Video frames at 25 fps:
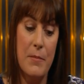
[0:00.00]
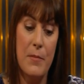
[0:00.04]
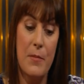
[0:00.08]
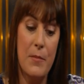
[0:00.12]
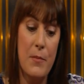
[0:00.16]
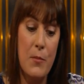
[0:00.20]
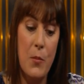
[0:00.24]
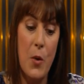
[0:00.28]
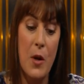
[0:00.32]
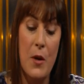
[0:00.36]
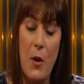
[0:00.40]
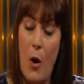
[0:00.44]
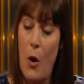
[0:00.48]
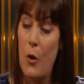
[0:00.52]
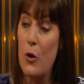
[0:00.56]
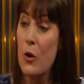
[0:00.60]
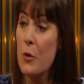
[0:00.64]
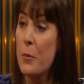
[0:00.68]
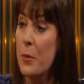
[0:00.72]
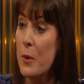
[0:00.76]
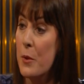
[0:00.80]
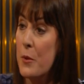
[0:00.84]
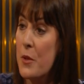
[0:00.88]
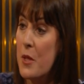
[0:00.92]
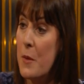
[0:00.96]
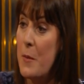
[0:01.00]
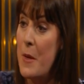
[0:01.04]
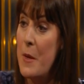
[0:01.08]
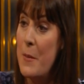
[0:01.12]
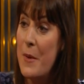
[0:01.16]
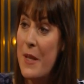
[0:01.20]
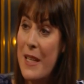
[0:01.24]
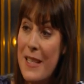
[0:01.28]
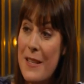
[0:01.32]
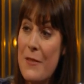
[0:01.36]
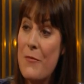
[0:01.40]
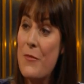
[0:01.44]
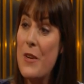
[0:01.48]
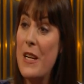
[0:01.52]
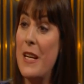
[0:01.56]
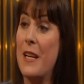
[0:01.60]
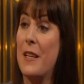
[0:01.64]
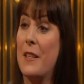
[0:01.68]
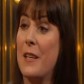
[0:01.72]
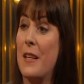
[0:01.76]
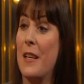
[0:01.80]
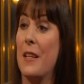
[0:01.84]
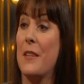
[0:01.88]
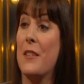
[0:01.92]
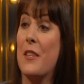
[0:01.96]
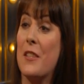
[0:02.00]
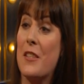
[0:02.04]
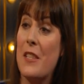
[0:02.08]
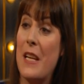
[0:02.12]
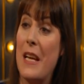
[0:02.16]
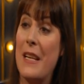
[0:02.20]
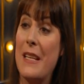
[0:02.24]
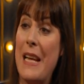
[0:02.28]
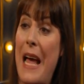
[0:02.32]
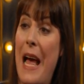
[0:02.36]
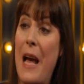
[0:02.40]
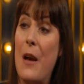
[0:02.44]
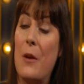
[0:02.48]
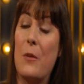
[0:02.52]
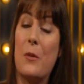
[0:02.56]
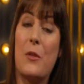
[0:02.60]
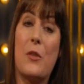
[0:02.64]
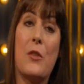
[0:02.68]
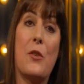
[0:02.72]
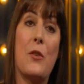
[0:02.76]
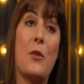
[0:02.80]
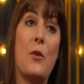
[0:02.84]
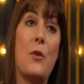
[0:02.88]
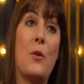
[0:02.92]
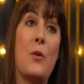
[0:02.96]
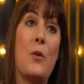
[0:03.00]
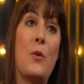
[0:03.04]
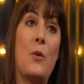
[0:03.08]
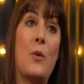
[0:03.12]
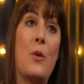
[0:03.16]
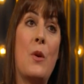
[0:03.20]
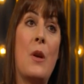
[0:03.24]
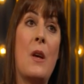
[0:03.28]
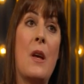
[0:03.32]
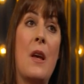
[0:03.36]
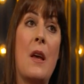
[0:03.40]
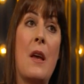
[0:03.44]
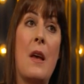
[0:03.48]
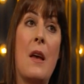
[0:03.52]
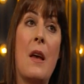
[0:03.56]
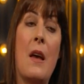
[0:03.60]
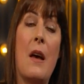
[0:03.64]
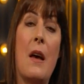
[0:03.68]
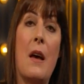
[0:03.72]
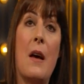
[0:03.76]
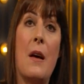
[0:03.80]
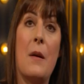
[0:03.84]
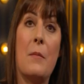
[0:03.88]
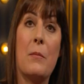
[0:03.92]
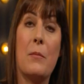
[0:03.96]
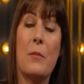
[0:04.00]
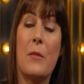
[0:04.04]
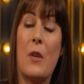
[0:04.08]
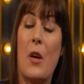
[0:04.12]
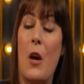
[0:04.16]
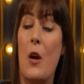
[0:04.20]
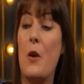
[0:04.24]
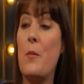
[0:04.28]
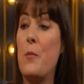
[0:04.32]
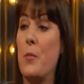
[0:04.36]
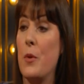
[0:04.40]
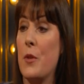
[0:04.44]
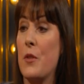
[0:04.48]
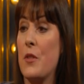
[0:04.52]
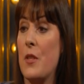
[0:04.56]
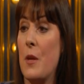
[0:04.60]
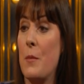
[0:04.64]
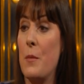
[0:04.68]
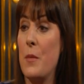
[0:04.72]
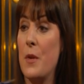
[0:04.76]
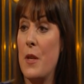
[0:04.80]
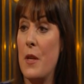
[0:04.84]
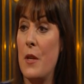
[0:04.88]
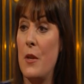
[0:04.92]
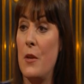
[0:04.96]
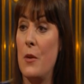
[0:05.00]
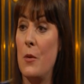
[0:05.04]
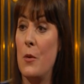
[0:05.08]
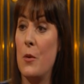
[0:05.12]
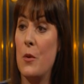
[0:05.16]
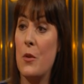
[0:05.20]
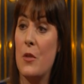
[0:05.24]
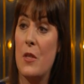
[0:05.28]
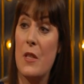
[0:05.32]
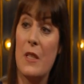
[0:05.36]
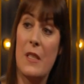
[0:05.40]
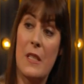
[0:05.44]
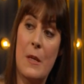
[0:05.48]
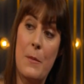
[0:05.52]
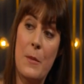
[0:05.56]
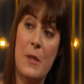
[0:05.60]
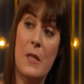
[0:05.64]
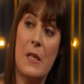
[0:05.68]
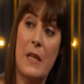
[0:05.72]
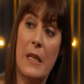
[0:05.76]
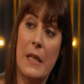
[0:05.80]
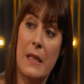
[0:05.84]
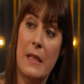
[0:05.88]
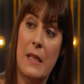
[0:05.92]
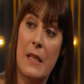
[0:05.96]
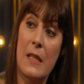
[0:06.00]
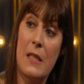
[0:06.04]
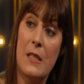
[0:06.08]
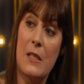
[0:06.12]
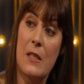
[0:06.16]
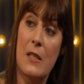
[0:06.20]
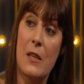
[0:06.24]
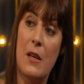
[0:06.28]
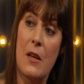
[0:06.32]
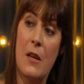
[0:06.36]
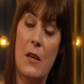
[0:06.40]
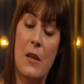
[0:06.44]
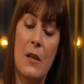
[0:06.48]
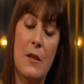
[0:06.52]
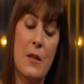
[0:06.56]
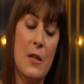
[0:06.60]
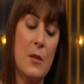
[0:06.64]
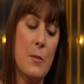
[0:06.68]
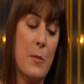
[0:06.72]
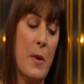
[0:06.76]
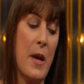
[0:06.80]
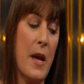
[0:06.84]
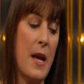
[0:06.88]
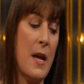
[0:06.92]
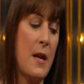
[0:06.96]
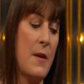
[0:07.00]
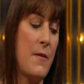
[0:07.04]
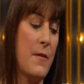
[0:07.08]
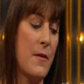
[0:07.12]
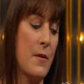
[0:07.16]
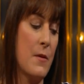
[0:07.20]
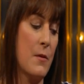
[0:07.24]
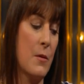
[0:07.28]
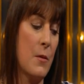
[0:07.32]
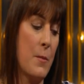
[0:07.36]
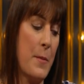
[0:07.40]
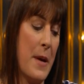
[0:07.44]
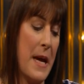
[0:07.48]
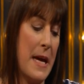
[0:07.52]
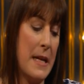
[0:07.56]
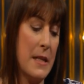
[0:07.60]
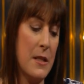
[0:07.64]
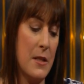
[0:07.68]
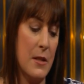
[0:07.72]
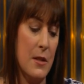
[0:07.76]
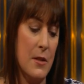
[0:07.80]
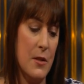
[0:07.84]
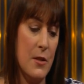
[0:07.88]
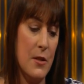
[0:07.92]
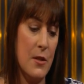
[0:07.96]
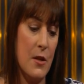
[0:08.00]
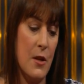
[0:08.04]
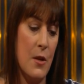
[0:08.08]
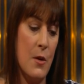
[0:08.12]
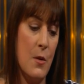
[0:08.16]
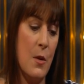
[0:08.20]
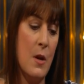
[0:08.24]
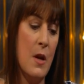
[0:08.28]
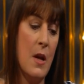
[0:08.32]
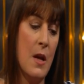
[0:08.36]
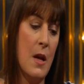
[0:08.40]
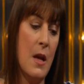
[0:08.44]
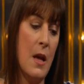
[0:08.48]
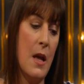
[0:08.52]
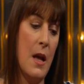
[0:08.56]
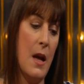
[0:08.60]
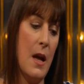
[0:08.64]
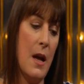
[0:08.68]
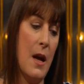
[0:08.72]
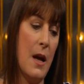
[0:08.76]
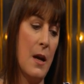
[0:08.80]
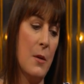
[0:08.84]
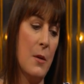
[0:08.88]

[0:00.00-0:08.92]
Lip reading: weren't horrible to me, but they didn't really understand how to cope with somebody who was exhibiting this behavioural pattern. So I